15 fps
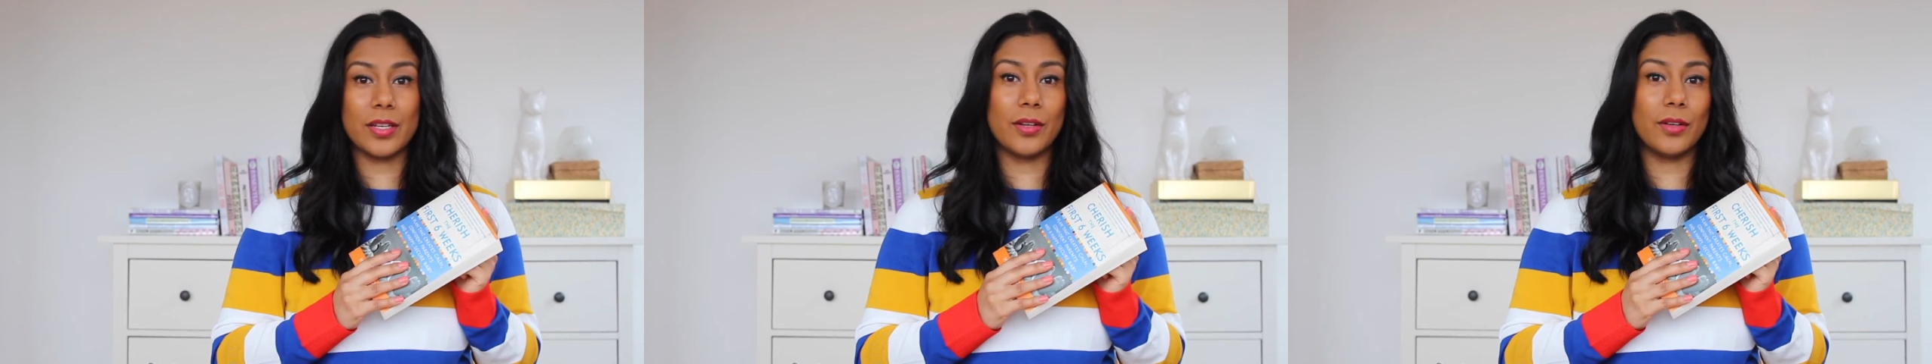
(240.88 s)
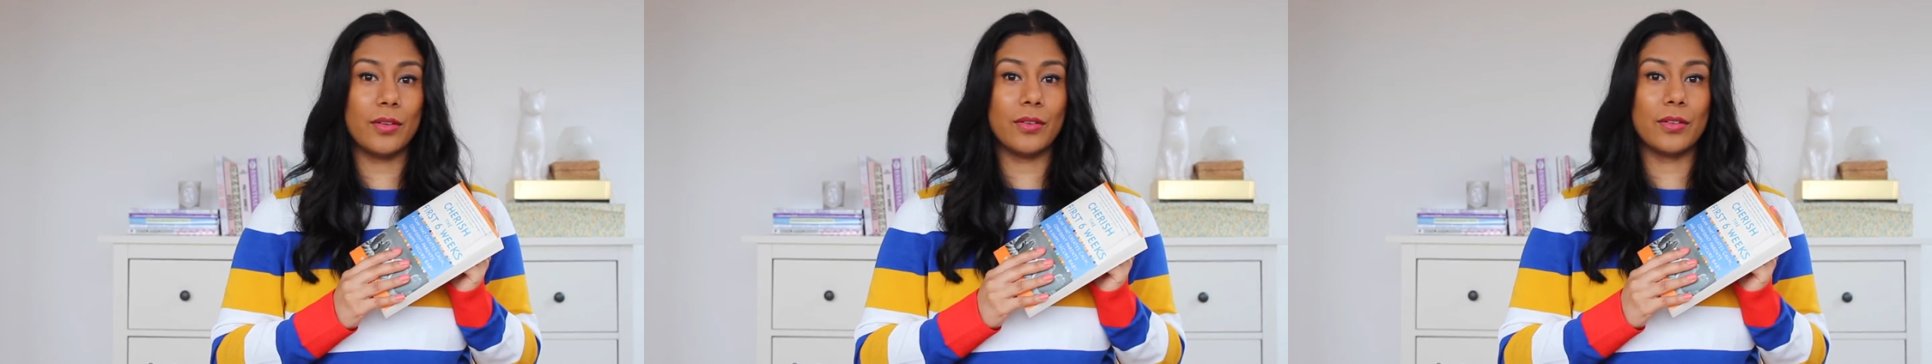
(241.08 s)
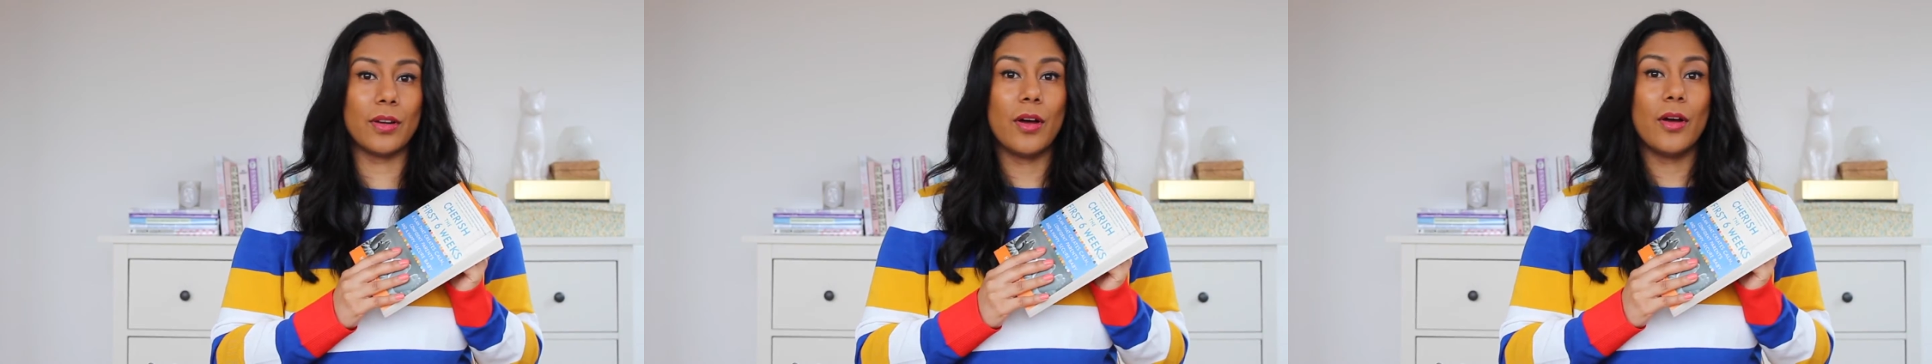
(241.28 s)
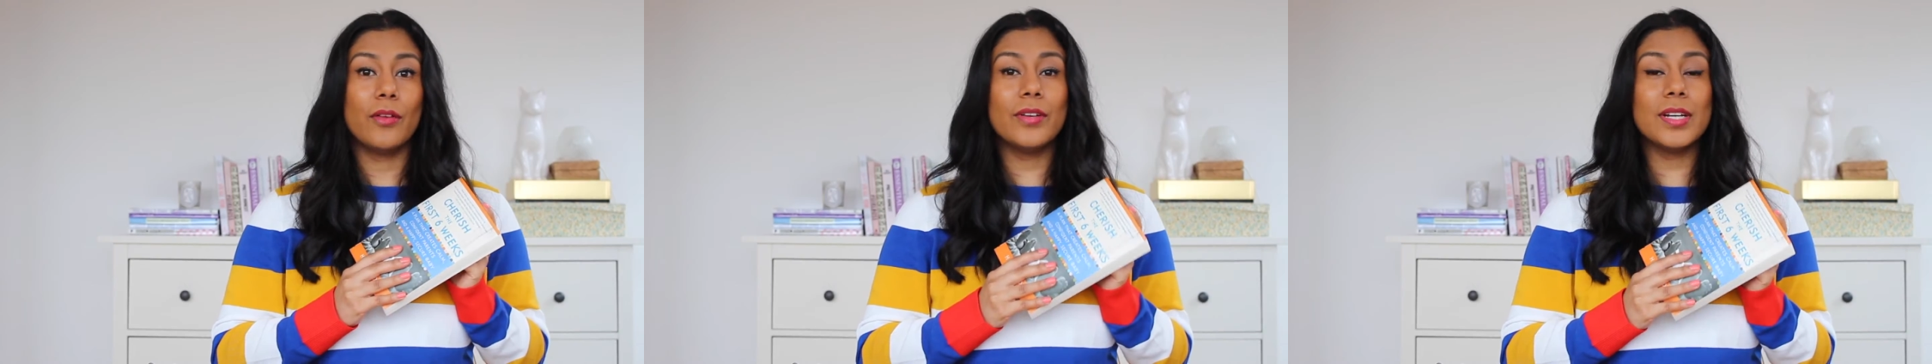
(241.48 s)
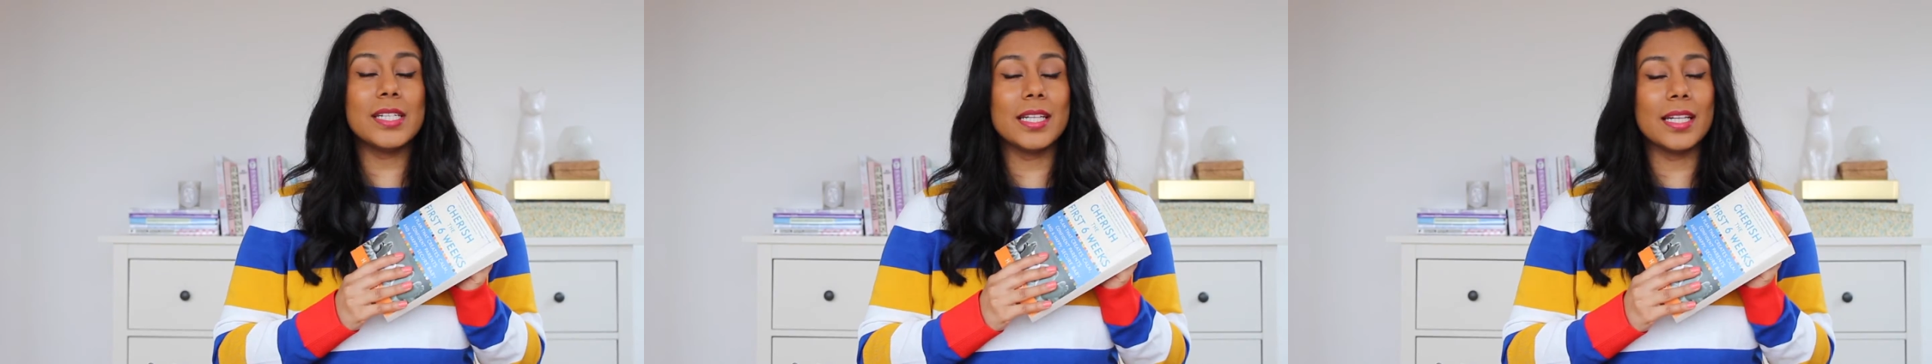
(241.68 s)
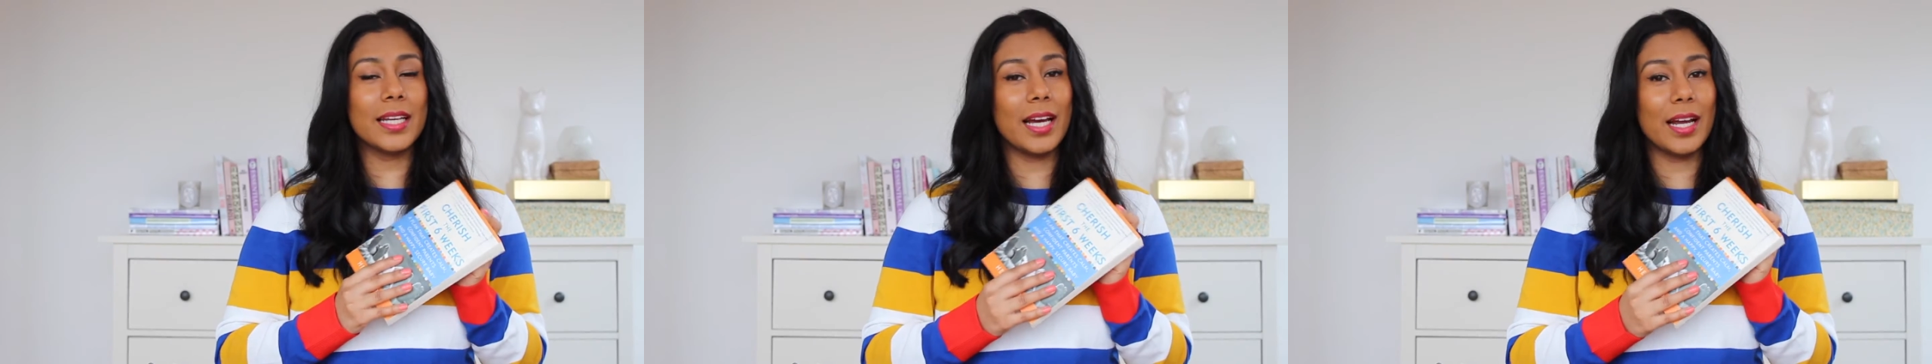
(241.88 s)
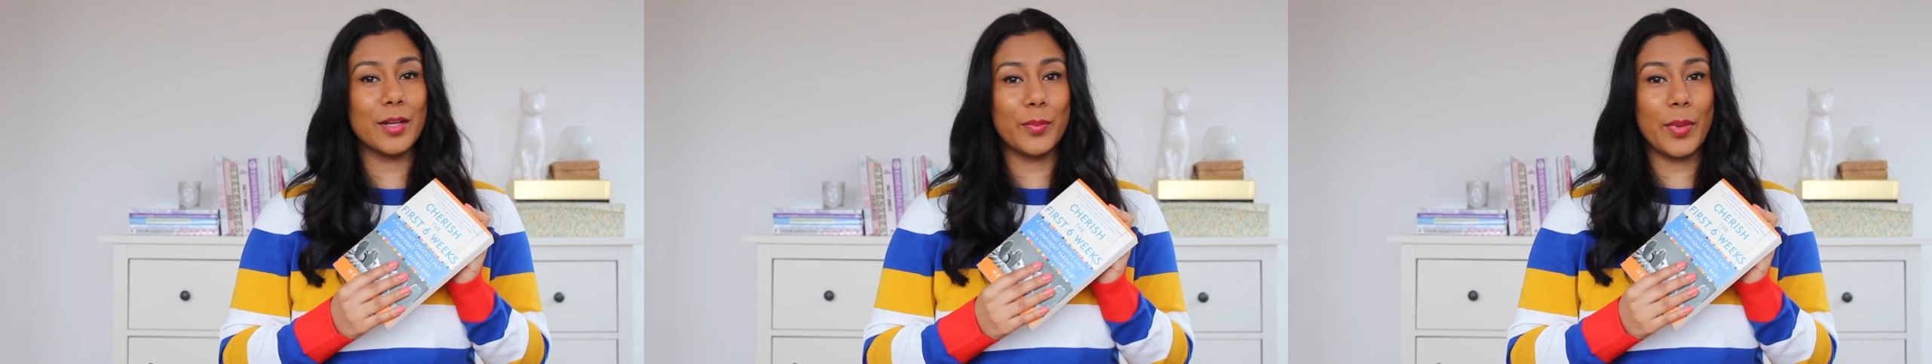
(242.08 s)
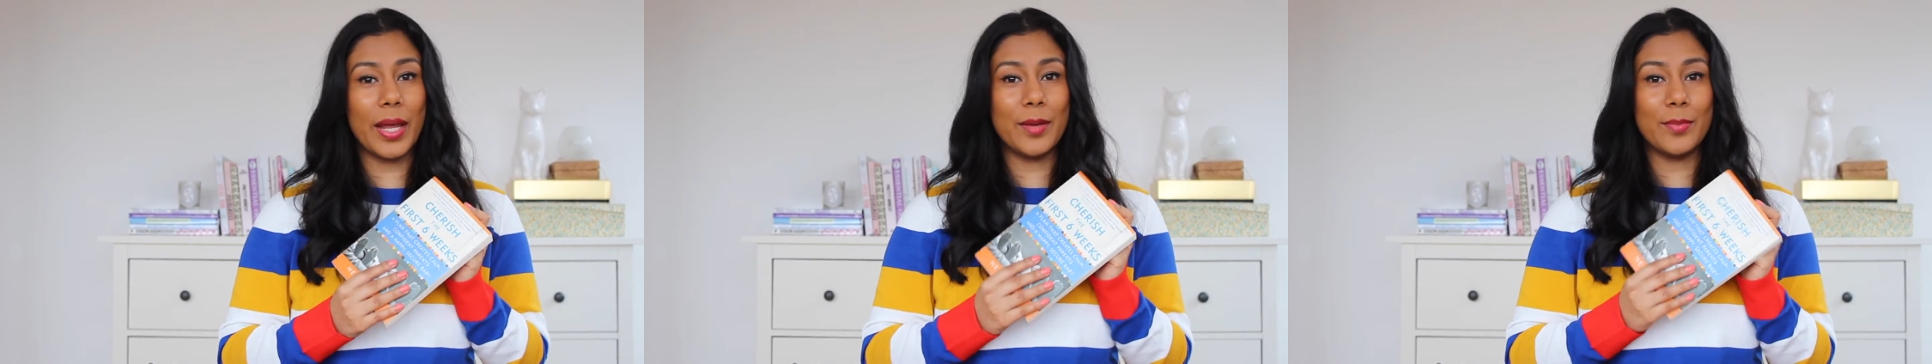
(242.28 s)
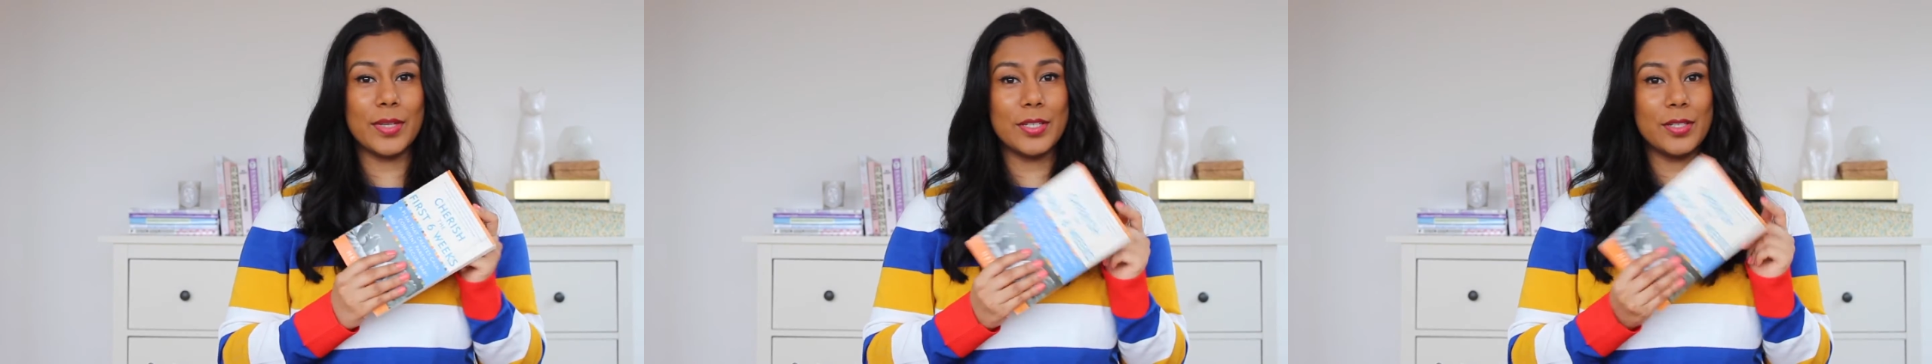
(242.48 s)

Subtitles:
who'd recently had a baby,